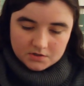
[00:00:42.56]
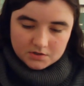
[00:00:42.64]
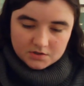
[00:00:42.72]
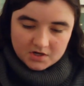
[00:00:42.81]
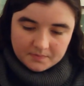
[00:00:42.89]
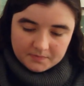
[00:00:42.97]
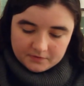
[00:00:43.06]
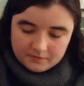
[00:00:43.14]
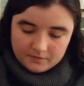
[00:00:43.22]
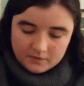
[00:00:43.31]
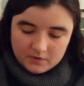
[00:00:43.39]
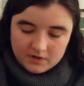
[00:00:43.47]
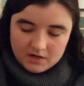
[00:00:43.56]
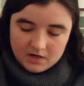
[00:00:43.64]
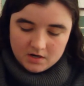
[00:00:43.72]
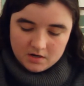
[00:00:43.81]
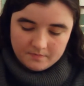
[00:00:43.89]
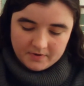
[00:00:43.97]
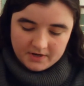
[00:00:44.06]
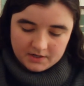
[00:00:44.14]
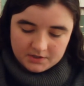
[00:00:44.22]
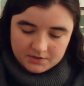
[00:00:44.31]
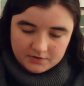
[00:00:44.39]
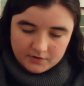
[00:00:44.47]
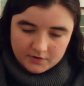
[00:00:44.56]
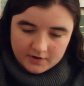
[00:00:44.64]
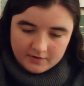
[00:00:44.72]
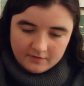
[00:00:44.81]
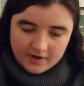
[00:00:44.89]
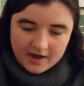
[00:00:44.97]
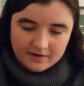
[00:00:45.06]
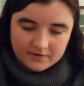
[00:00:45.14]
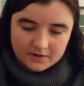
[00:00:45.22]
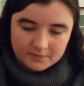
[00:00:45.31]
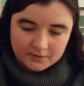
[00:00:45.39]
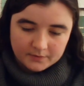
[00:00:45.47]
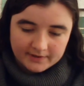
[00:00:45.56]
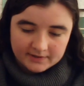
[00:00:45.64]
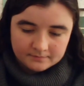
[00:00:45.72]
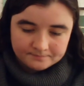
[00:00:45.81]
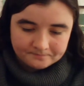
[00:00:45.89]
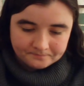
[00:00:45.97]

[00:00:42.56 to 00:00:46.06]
Chapter 4, page 235, number 1.